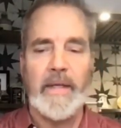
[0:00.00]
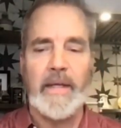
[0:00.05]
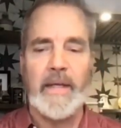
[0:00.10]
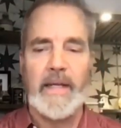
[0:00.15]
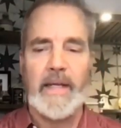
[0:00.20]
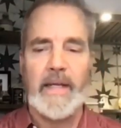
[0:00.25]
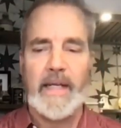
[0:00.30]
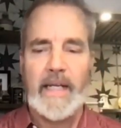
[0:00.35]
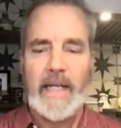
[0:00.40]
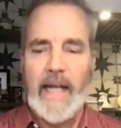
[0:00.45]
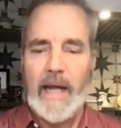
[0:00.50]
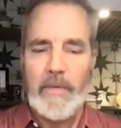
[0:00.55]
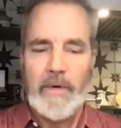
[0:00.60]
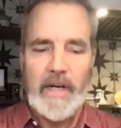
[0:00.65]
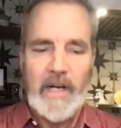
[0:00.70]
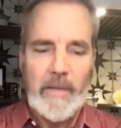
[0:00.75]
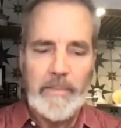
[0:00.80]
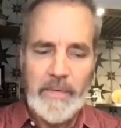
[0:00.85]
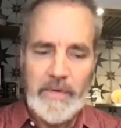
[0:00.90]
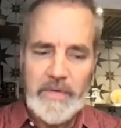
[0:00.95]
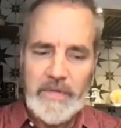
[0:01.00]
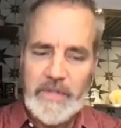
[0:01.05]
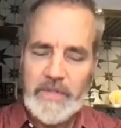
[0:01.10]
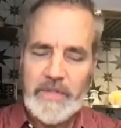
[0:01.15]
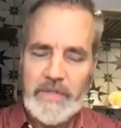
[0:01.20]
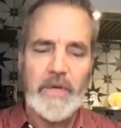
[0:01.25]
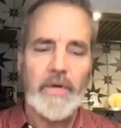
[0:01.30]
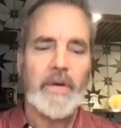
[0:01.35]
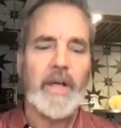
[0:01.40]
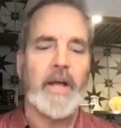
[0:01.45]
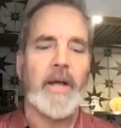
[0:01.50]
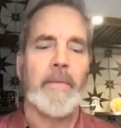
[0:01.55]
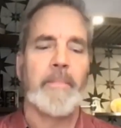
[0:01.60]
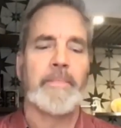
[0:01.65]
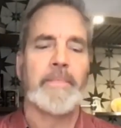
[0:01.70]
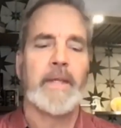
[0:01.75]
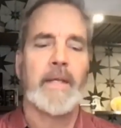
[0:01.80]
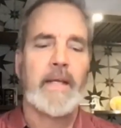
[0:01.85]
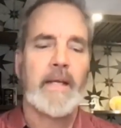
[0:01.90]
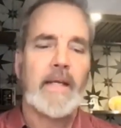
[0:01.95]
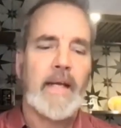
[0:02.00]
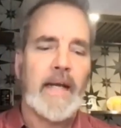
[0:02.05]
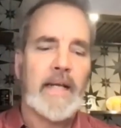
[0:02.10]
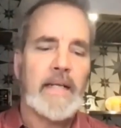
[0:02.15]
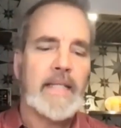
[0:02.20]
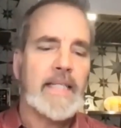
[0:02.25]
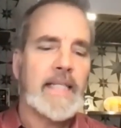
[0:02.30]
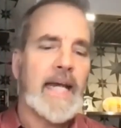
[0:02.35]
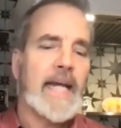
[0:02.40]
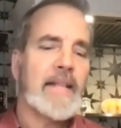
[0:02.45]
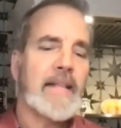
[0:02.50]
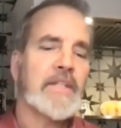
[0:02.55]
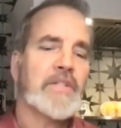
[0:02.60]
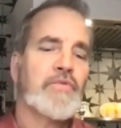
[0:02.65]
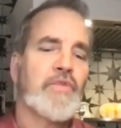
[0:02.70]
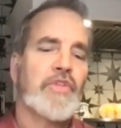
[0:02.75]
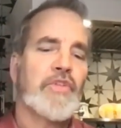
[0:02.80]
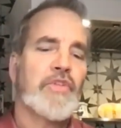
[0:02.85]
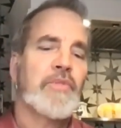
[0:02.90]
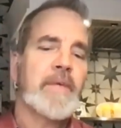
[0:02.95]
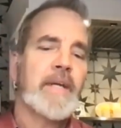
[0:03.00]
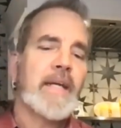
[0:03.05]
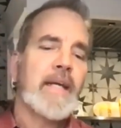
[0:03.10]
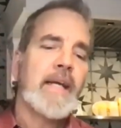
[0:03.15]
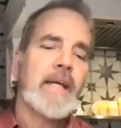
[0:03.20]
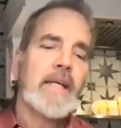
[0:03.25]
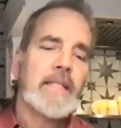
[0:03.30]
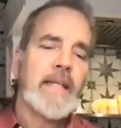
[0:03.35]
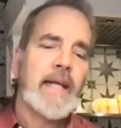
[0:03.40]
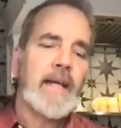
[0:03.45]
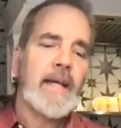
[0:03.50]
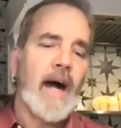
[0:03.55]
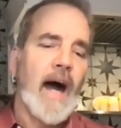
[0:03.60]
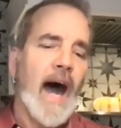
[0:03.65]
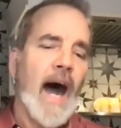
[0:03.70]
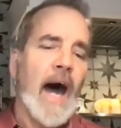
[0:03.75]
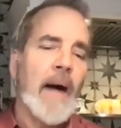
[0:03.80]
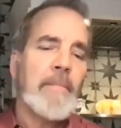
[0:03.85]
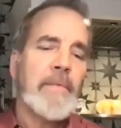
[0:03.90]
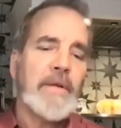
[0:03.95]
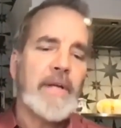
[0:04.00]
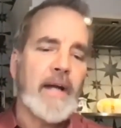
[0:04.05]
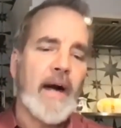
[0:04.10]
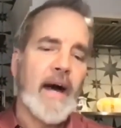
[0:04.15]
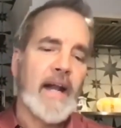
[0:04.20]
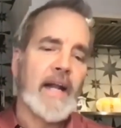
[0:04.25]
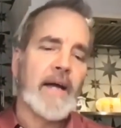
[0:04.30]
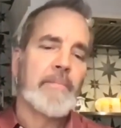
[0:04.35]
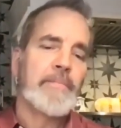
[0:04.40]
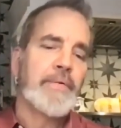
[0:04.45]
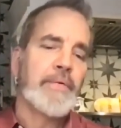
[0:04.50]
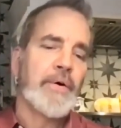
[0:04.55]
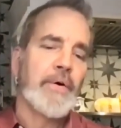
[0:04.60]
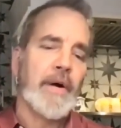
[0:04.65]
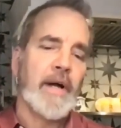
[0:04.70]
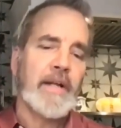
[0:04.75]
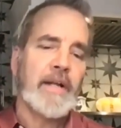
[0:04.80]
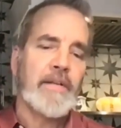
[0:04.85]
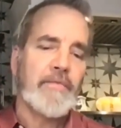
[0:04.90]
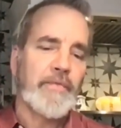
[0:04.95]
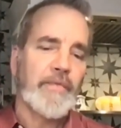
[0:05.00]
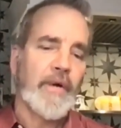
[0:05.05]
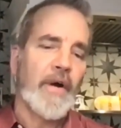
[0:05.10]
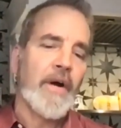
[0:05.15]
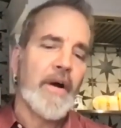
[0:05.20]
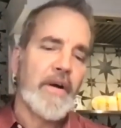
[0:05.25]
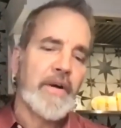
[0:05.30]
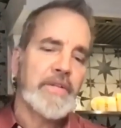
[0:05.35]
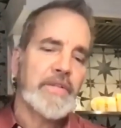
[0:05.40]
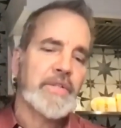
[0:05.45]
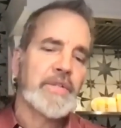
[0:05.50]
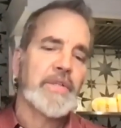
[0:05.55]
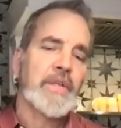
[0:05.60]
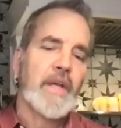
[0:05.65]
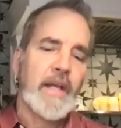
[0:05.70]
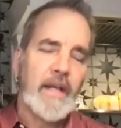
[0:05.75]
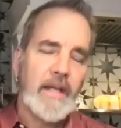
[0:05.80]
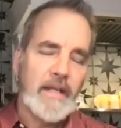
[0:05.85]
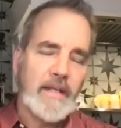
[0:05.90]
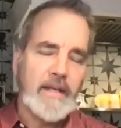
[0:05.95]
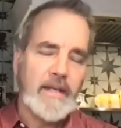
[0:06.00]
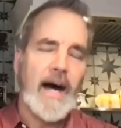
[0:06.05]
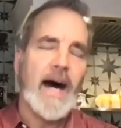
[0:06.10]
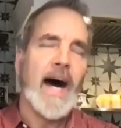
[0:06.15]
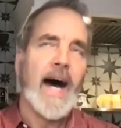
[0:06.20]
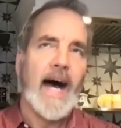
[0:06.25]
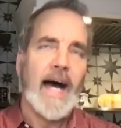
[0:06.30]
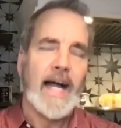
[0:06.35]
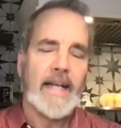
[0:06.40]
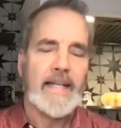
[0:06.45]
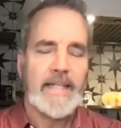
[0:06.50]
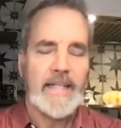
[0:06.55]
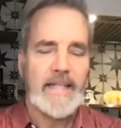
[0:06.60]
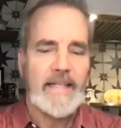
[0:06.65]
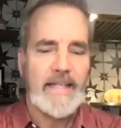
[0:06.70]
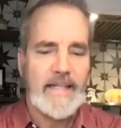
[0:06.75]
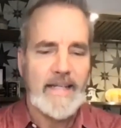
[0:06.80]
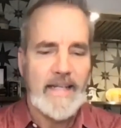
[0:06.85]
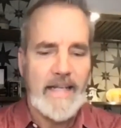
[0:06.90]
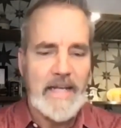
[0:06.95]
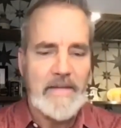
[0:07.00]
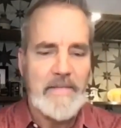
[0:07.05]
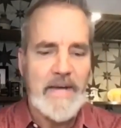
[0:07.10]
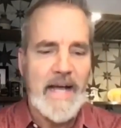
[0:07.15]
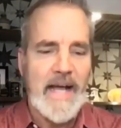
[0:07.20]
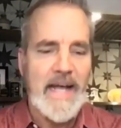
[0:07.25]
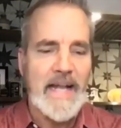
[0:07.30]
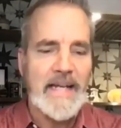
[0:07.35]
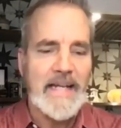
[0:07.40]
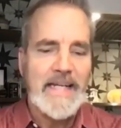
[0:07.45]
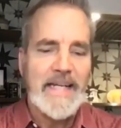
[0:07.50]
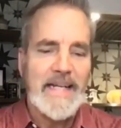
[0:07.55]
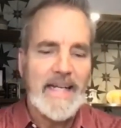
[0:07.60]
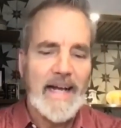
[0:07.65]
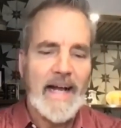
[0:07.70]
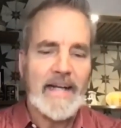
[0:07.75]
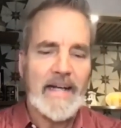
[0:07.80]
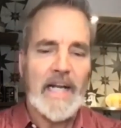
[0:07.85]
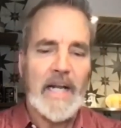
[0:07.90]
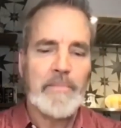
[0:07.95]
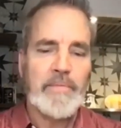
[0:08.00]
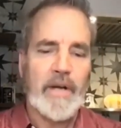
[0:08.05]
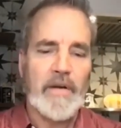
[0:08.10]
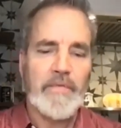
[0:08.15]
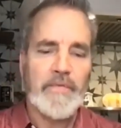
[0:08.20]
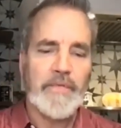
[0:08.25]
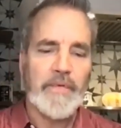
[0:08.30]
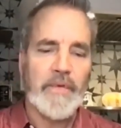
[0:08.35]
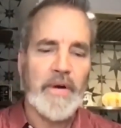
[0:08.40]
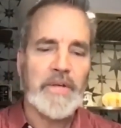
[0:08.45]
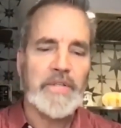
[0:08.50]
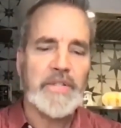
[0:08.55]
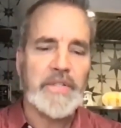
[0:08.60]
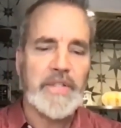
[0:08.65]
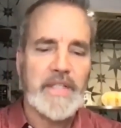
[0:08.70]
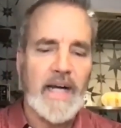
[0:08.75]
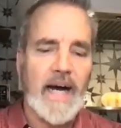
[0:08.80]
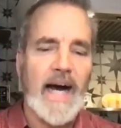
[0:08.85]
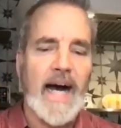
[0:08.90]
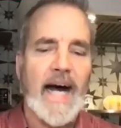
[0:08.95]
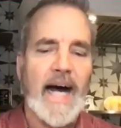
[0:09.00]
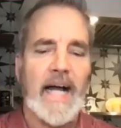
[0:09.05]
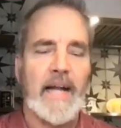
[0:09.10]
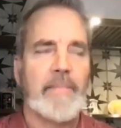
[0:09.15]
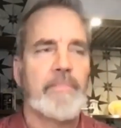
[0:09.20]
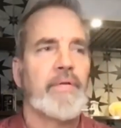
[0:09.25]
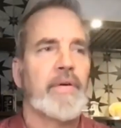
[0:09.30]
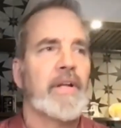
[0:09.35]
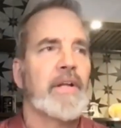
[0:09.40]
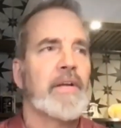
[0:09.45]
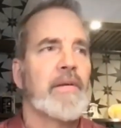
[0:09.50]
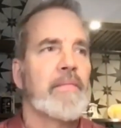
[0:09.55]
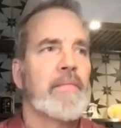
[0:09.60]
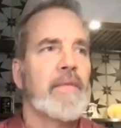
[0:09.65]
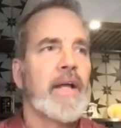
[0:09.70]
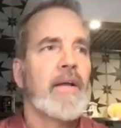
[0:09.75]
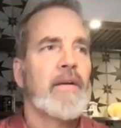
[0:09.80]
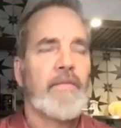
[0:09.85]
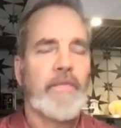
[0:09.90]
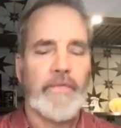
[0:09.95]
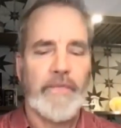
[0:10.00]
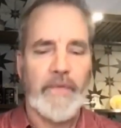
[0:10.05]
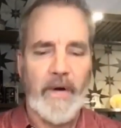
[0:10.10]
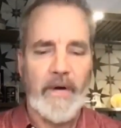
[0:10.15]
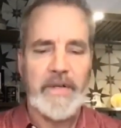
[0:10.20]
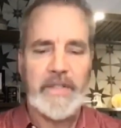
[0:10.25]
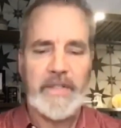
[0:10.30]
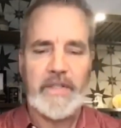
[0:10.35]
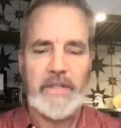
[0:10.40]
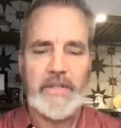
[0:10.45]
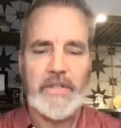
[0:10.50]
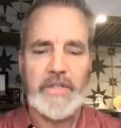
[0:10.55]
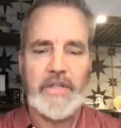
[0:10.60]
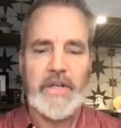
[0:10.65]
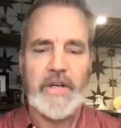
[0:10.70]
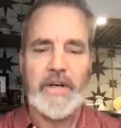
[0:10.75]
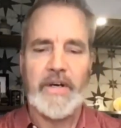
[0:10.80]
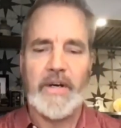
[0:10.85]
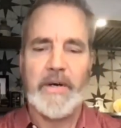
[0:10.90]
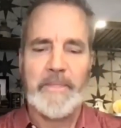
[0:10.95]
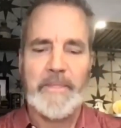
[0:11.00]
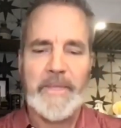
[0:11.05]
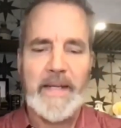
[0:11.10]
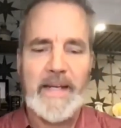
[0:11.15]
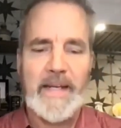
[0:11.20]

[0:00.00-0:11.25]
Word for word: and we're going to pursue Him. And say this with me say, I'm going to put first God. Amen. I'm going to put first God, put him first this year.